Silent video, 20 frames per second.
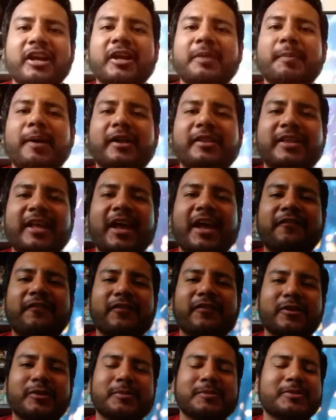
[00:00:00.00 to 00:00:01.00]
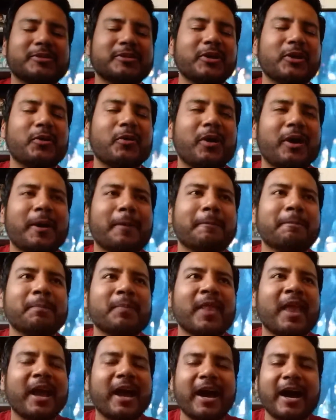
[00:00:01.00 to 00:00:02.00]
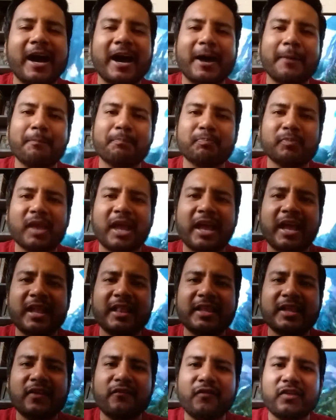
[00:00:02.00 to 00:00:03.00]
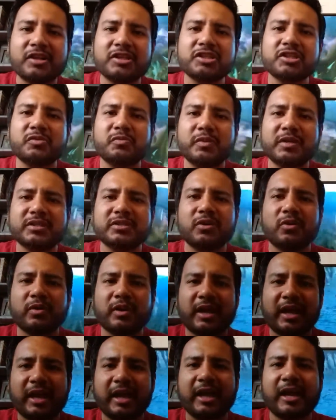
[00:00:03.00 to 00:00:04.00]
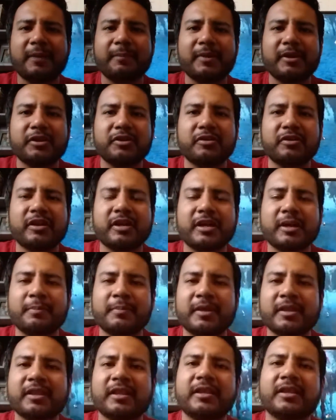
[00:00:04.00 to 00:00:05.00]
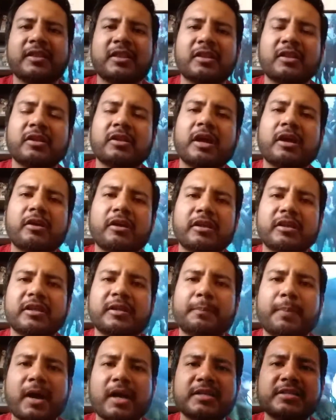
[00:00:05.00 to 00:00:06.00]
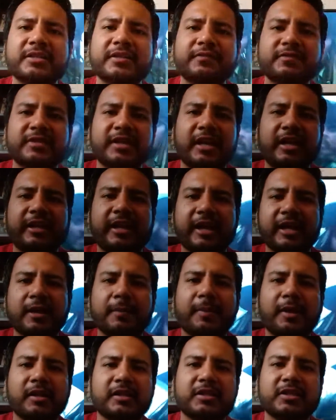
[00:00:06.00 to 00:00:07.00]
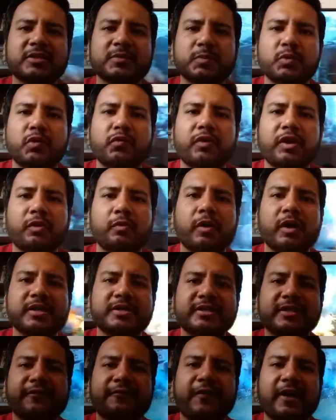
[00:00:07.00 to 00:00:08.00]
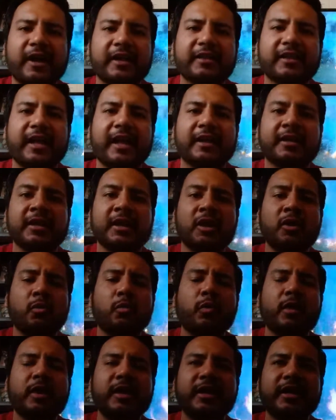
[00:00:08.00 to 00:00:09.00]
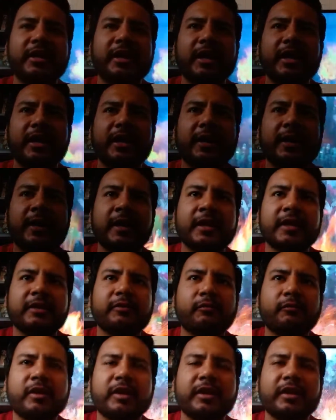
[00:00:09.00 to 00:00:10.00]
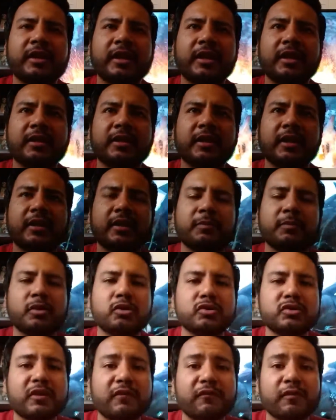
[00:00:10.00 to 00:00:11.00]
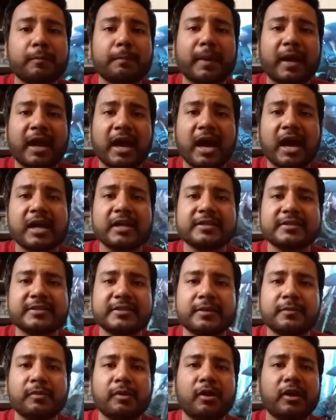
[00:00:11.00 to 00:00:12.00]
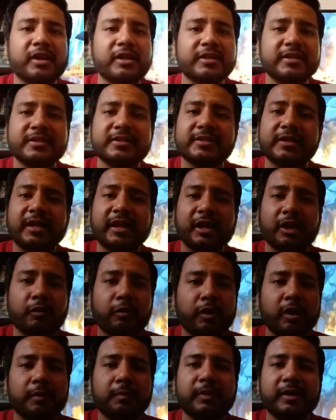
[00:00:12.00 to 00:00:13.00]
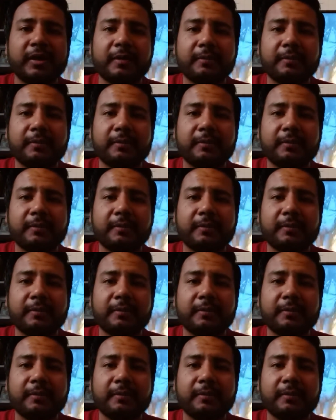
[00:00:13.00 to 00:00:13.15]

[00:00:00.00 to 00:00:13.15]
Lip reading: about that film. So and the adventure was okay. I mean, the positives that I like about this movie was the fact that the music by Hans Zimmer is incredibly